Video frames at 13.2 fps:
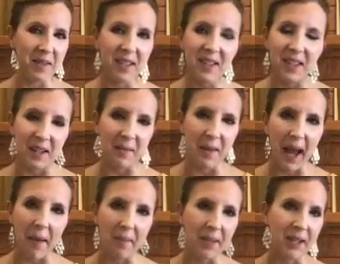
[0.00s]
system
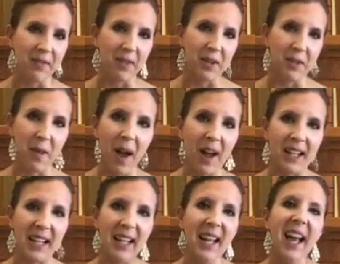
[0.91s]
happening for your
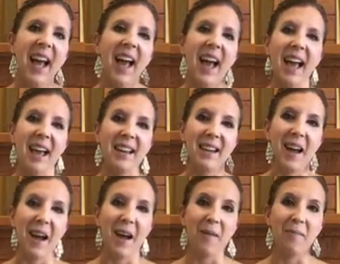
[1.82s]
body, and
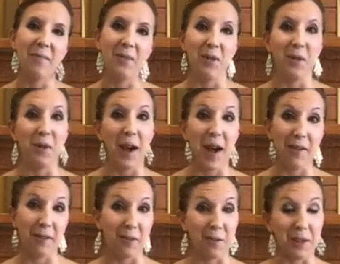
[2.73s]
you'll
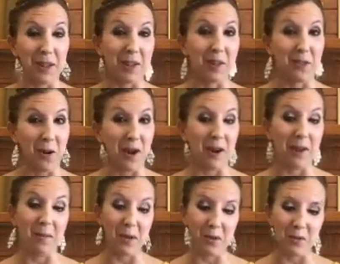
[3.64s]
have a really strong
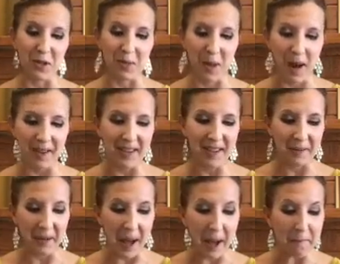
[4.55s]
immune response,
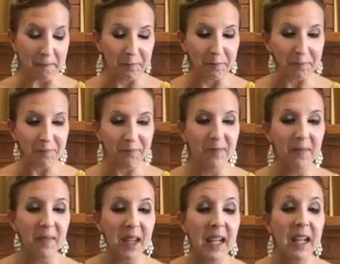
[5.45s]
okay?
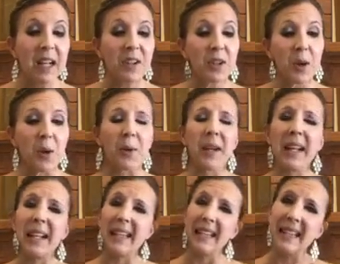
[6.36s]
So
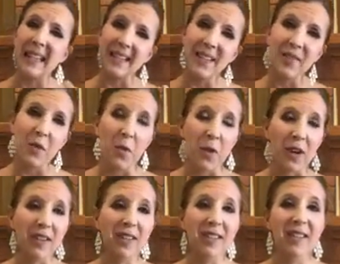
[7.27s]
this, of
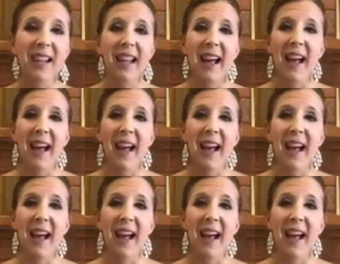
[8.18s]
course,